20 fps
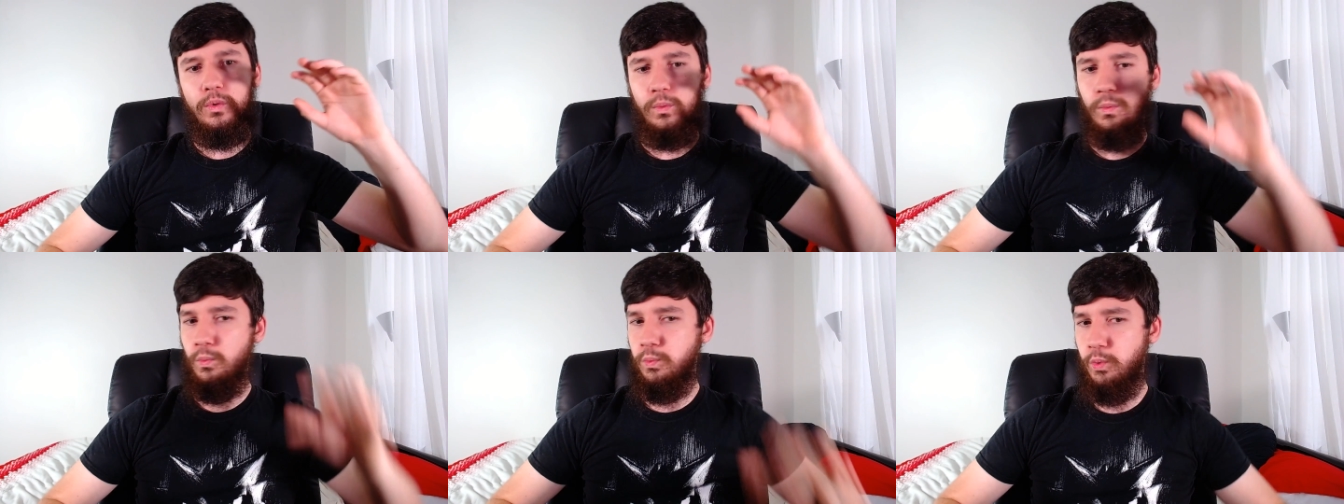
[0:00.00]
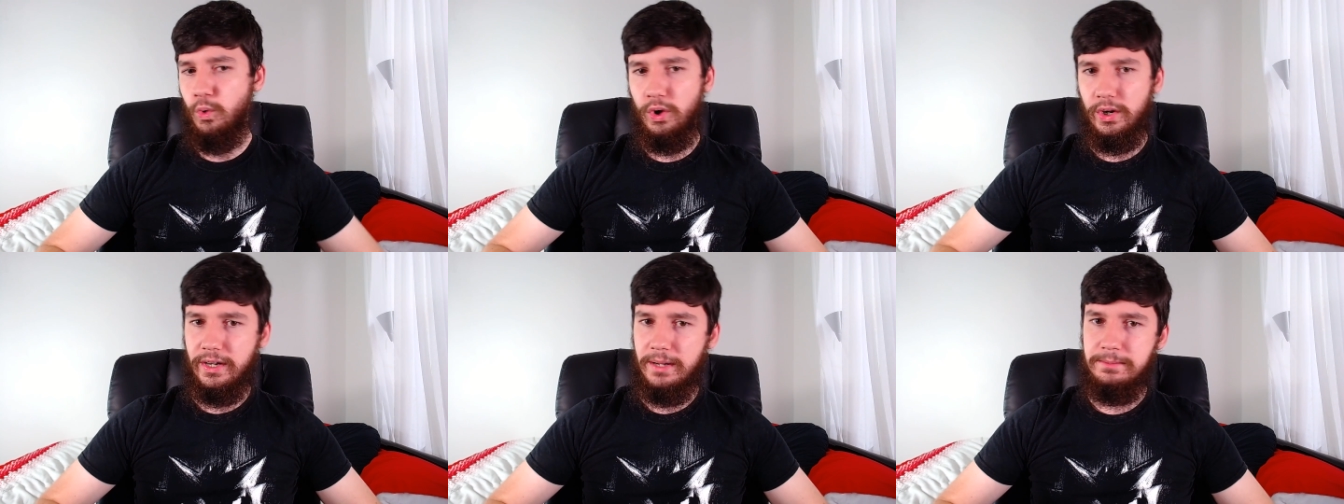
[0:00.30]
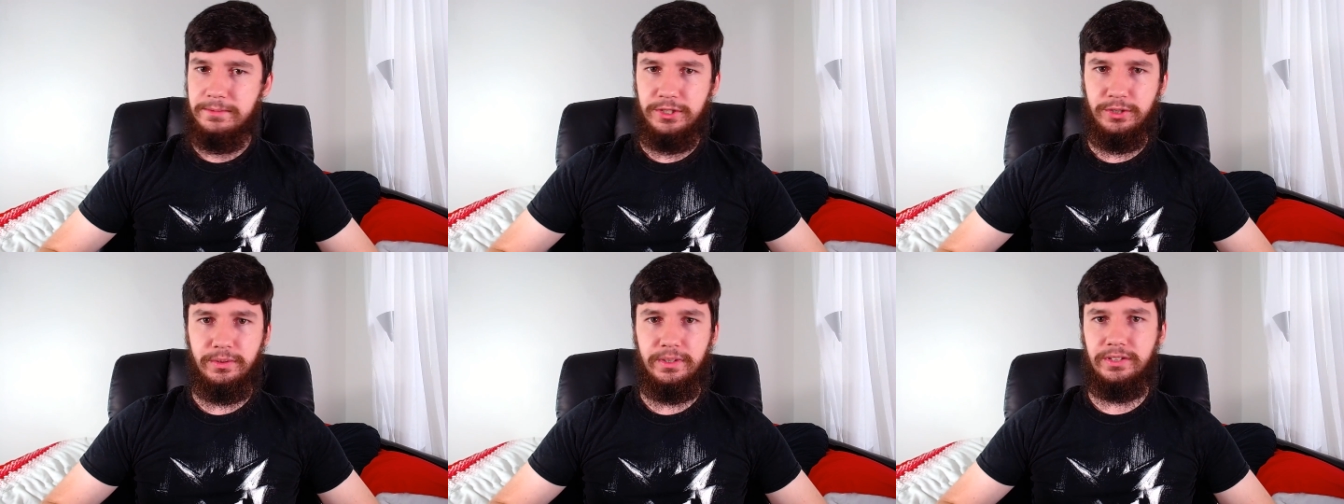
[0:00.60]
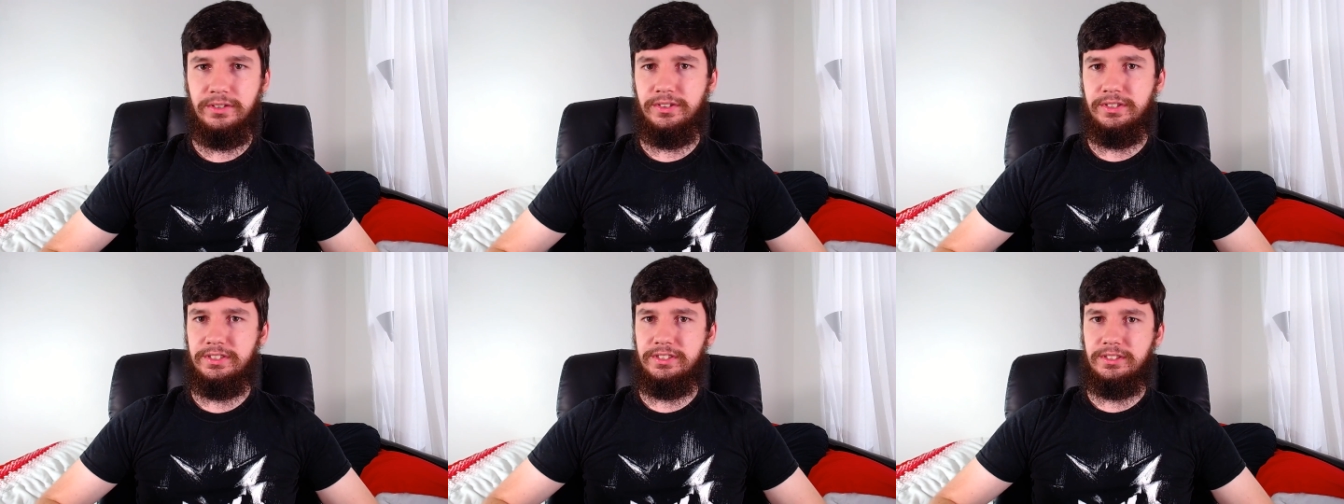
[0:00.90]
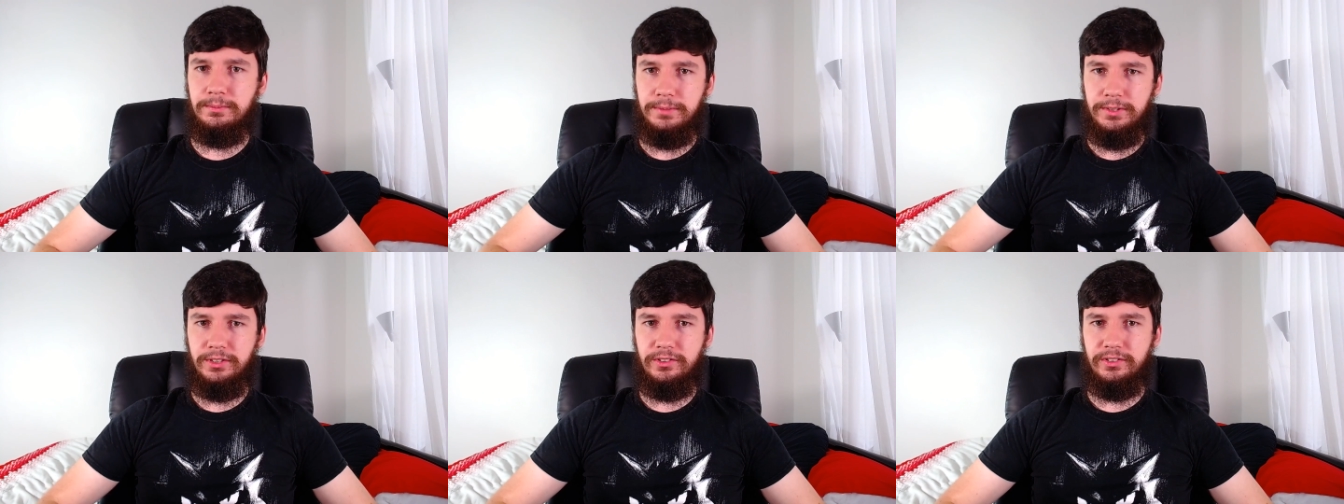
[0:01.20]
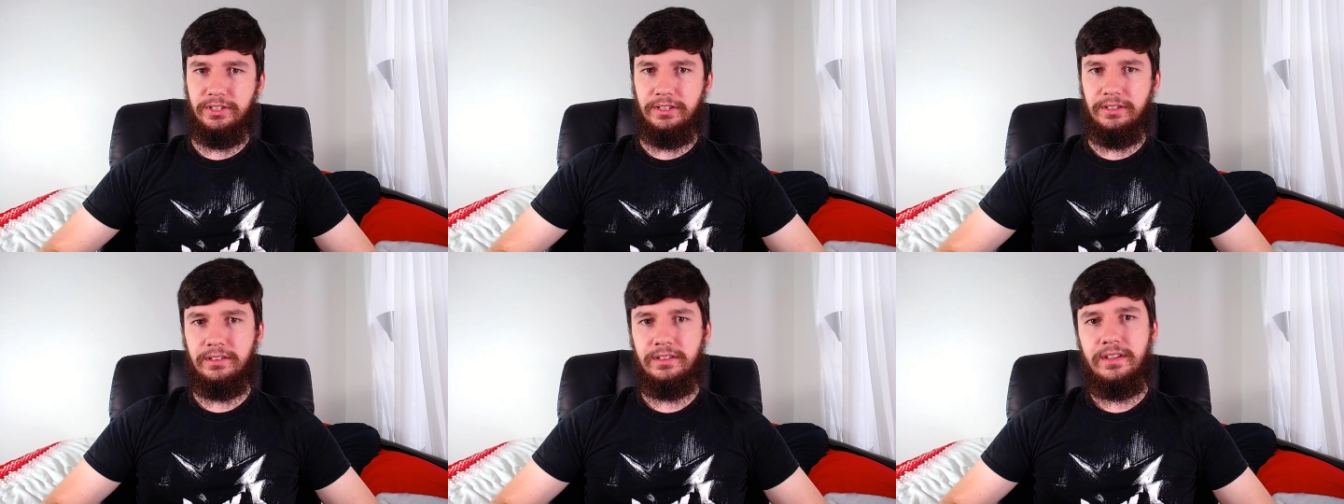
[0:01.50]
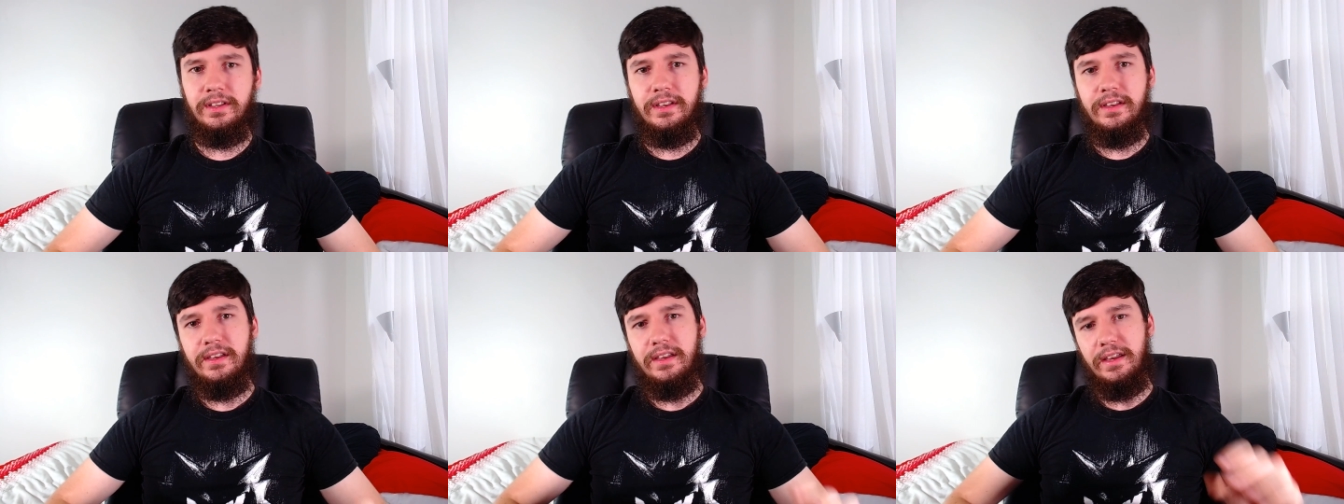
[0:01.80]
what I'm doing on this computer.
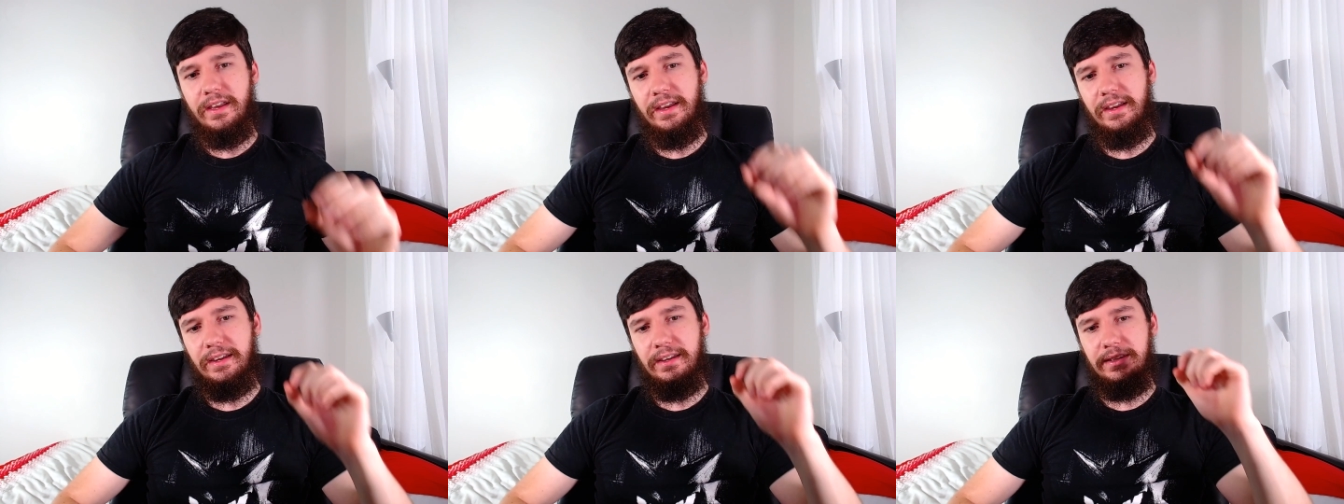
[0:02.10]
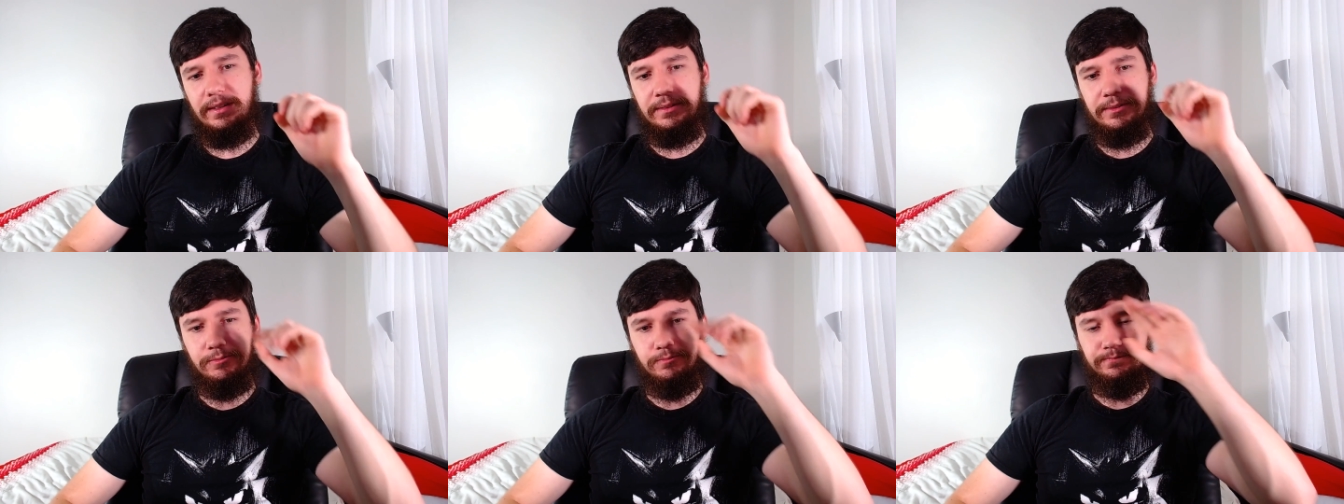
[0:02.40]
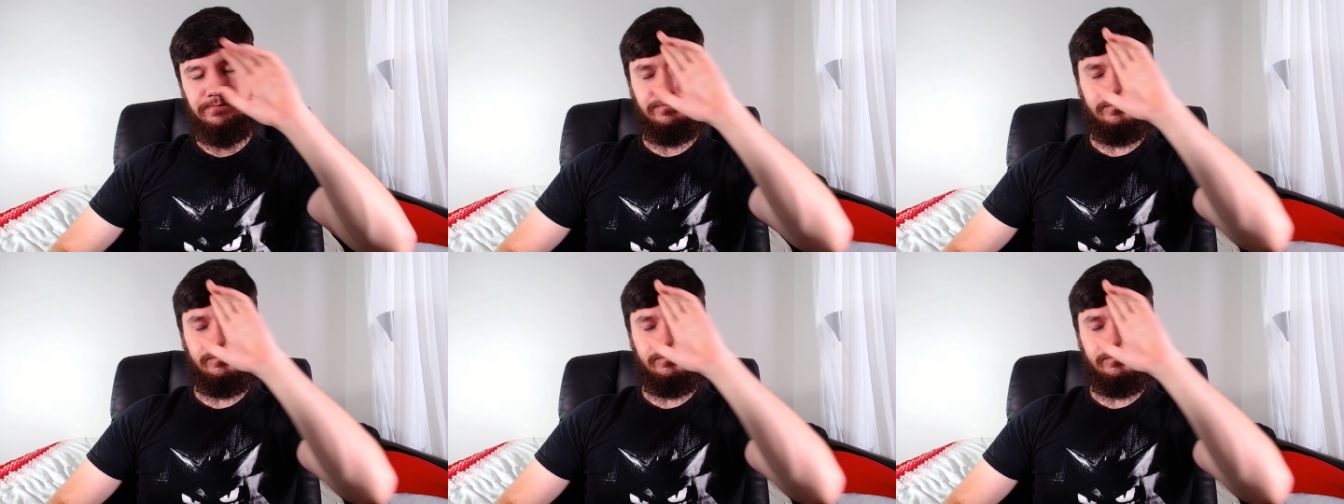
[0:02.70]
And